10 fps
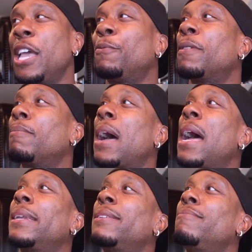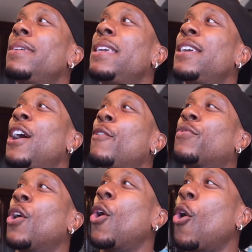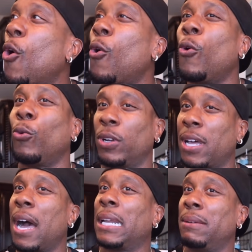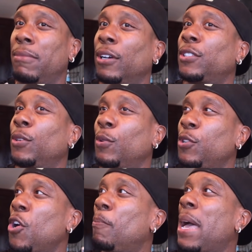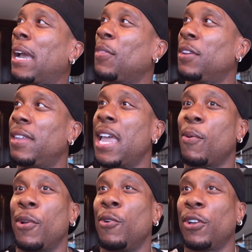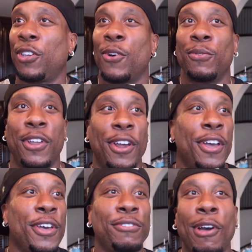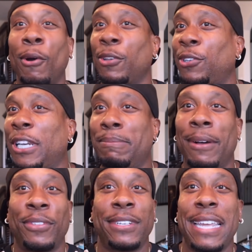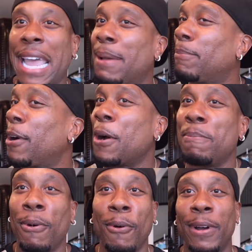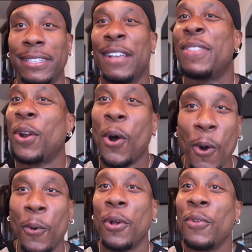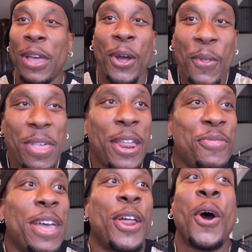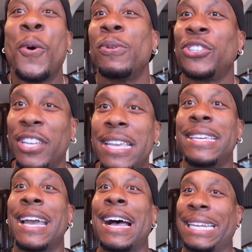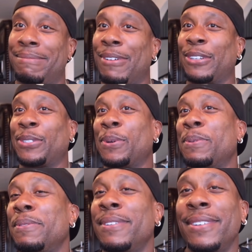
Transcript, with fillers: It reminded me of the old Kali Muscle. You know, back in the day where he'll get on there talking shit about the tampon boys. That old, that that that OG Kali Muscle.